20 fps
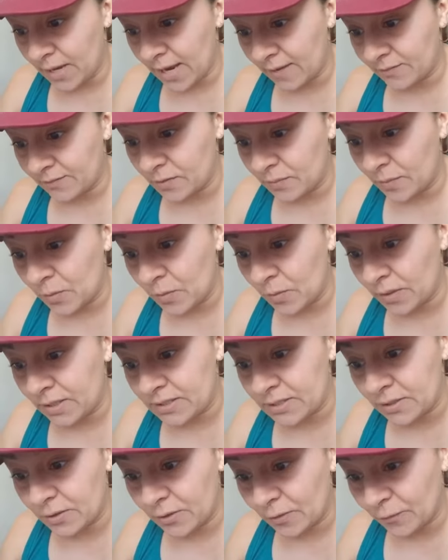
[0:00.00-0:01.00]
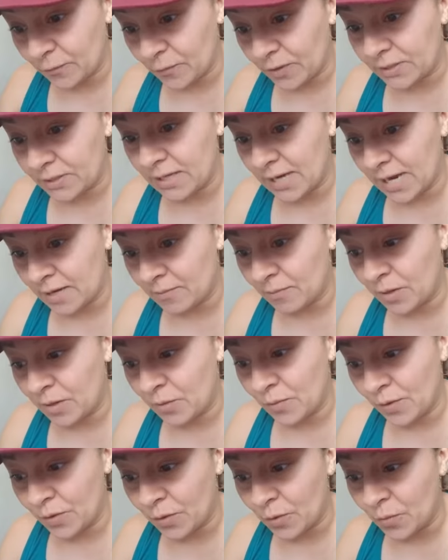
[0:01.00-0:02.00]
have to be willing to confront the
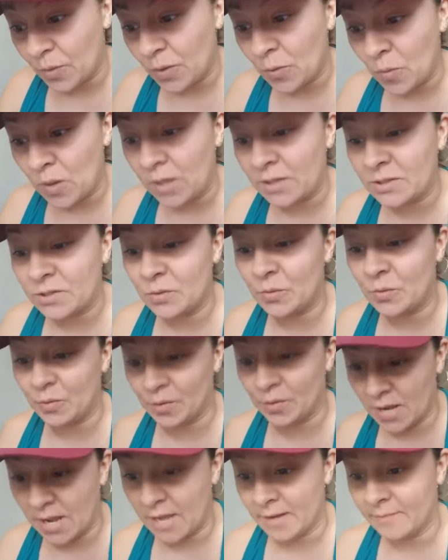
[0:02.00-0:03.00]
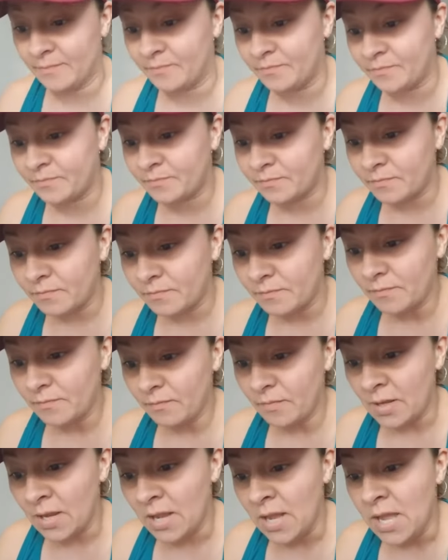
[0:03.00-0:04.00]
enemy, whether we want to or not.
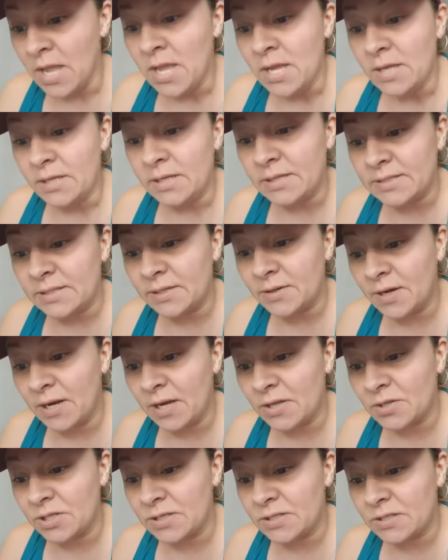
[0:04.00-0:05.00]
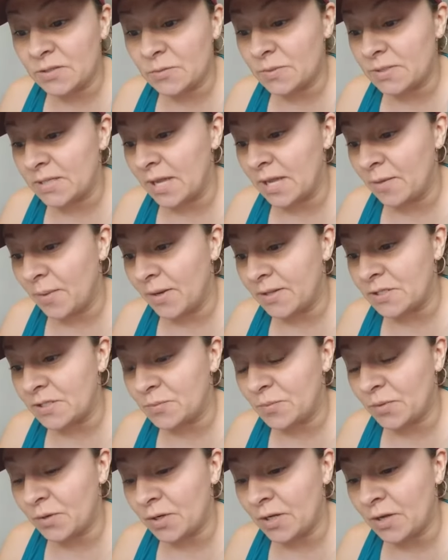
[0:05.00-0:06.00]
Consider how Jesus was led by the
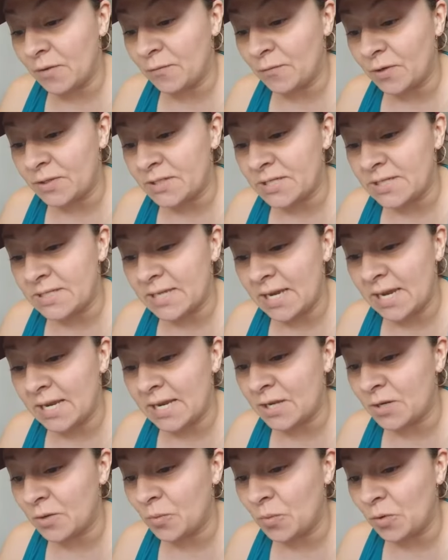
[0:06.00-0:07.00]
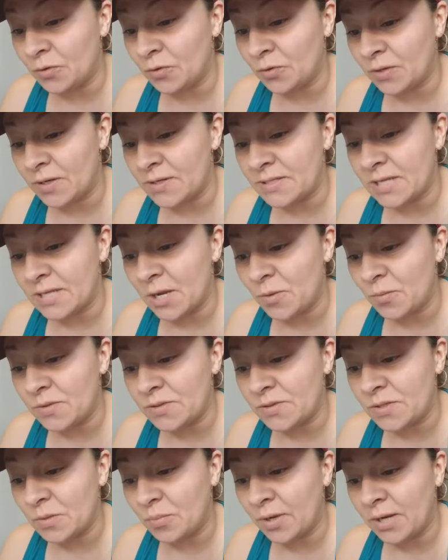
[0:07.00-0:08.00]
Spirit, confronted Satan in the wilderness. It
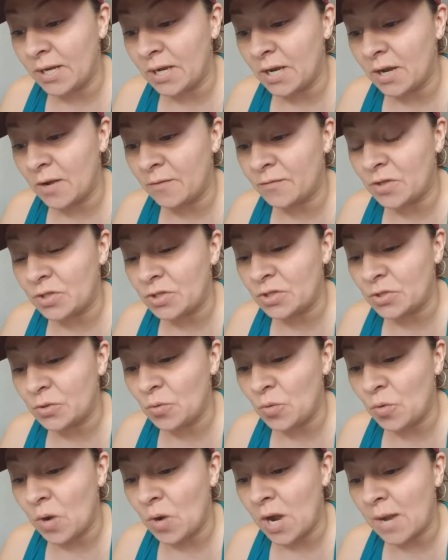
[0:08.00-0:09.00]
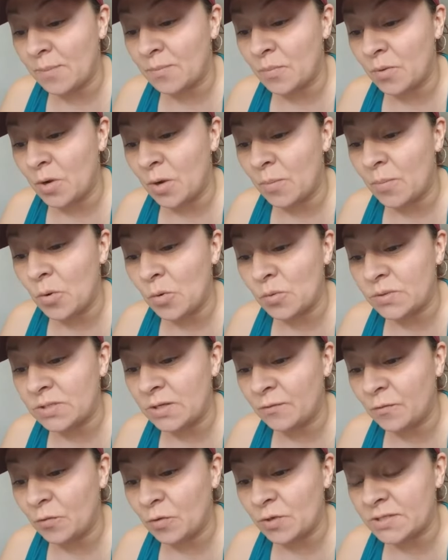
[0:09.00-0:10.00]
was the bringing of the two op-
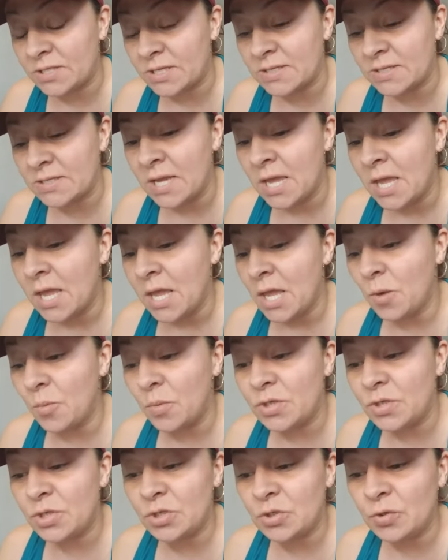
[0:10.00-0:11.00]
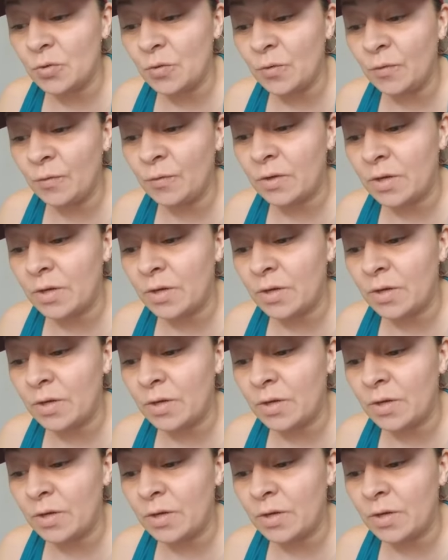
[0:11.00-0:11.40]
opposing forces in which truth